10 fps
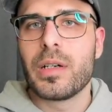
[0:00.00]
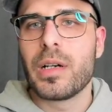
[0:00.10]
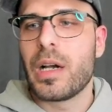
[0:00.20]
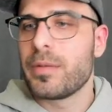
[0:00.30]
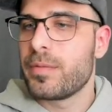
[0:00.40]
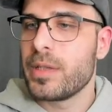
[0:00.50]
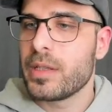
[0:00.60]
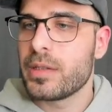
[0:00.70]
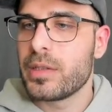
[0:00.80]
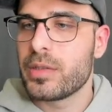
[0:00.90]
I
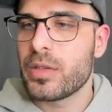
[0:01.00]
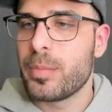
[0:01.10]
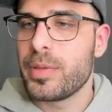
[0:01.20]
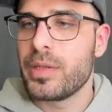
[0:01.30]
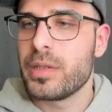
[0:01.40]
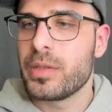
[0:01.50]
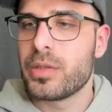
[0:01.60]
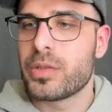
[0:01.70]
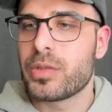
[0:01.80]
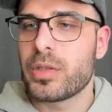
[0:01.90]
think this up here
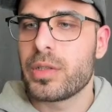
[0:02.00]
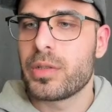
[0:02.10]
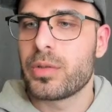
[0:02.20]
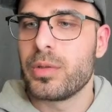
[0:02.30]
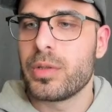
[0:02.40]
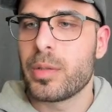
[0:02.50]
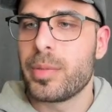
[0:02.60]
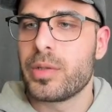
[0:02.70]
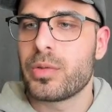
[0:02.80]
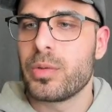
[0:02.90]
just started to look a
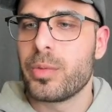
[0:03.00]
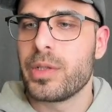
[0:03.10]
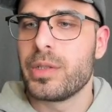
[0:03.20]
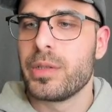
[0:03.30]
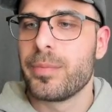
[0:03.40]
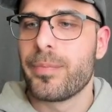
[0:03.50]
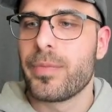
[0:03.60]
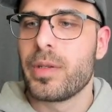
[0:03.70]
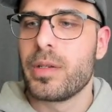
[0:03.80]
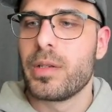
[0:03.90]
bit too weird.
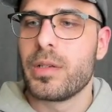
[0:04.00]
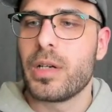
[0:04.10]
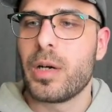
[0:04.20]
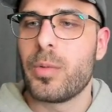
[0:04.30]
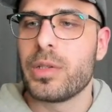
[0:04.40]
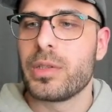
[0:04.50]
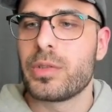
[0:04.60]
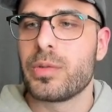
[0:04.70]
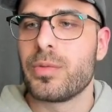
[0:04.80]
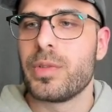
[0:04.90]
I want this
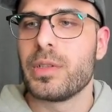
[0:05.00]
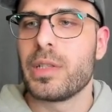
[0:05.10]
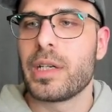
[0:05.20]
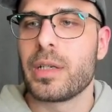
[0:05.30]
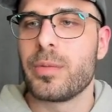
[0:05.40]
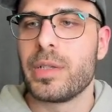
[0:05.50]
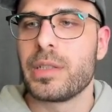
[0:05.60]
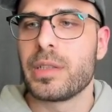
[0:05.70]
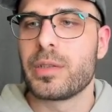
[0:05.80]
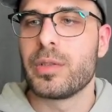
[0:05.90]
to feel like a ring
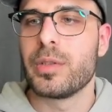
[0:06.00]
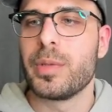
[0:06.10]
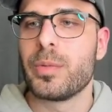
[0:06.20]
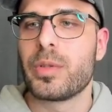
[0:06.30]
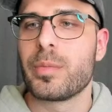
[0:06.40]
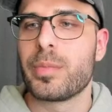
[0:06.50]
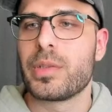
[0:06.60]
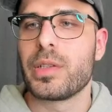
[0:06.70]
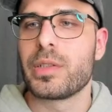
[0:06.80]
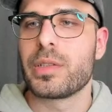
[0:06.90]
that could be worn
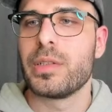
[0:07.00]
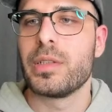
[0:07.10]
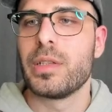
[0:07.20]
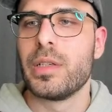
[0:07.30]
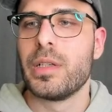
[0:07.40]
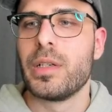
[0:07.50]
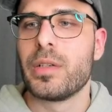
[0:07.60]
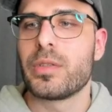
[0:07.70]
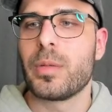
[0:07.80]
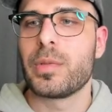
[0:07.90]
potentially.
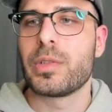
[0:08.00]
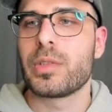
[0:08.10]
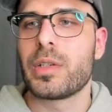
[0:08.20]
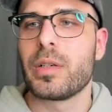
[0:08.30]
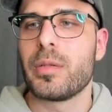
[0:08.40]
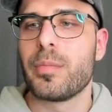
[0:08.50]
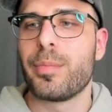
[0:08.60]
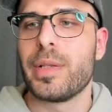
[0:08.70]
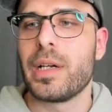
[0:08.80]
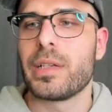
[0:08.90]
So I'm just gonna
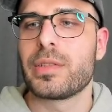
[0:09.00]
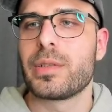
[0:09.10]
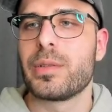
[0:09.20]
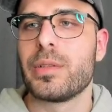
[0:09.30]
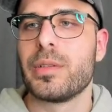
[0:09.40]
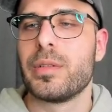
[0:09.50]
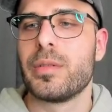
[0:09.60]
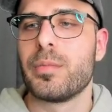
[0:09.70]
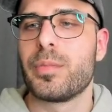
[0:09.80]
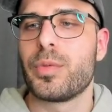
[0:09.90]
blast it all.
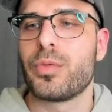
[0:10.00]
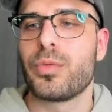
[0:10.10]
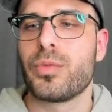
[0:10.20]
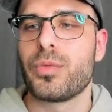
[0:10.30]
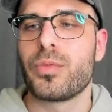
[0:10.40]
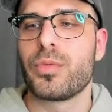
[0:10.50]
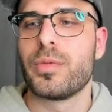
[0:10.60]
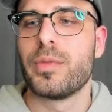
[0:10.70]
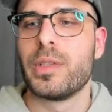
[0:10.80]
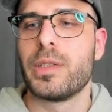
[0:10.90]

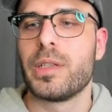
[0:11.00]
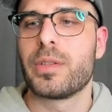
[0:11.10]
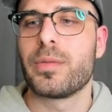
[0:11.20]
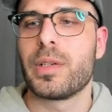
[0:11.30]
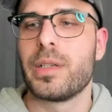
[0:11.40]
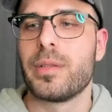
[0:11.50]
That's fine.